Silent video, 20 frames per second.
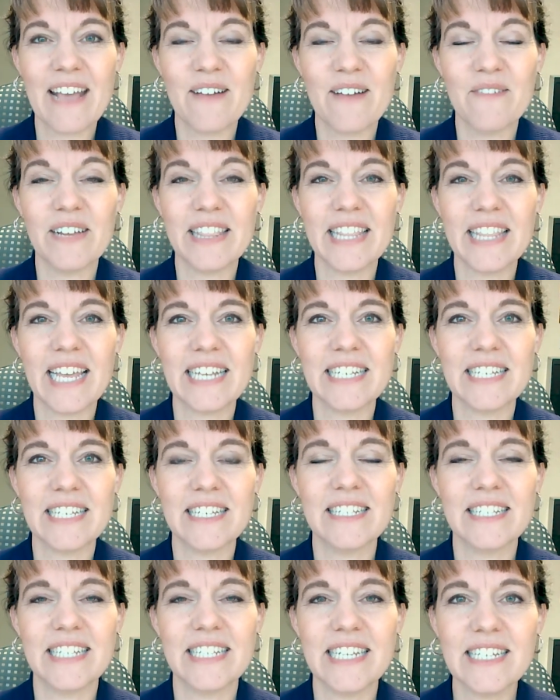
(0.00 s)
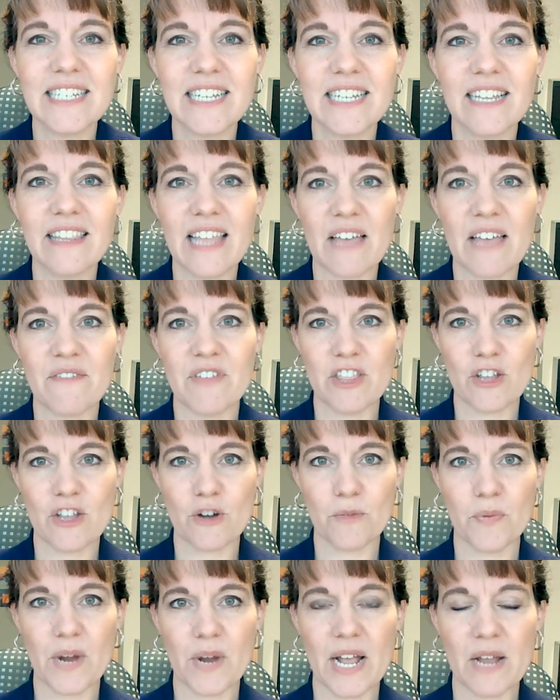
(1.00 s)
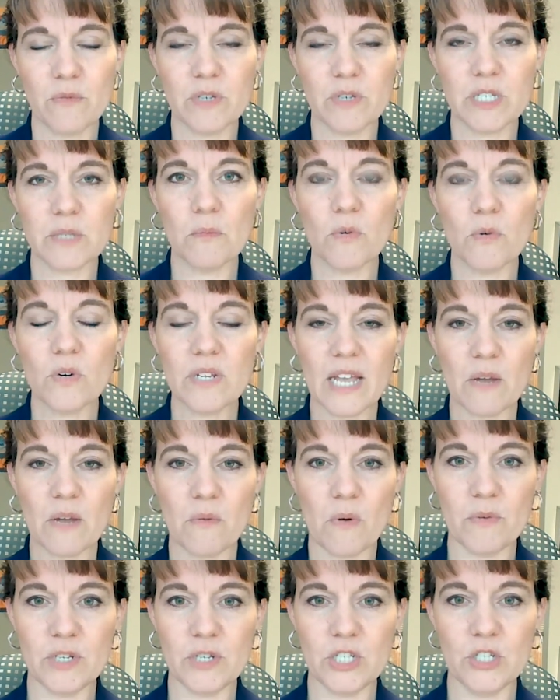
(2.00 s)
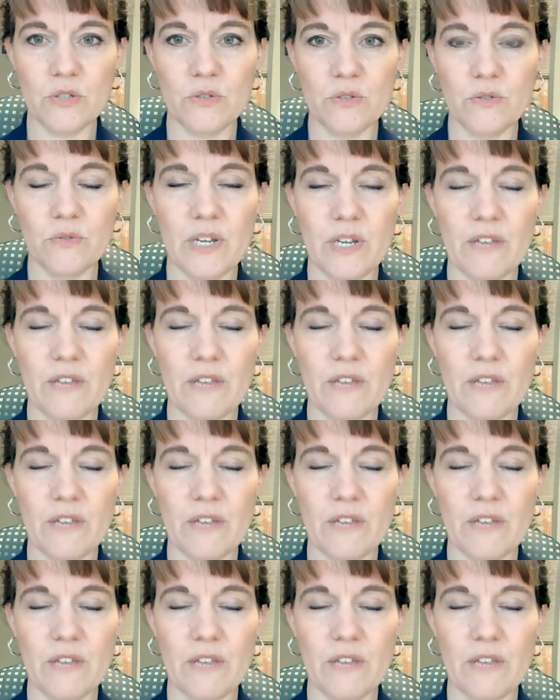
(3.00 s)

What they did to leaven their bread was more like what we do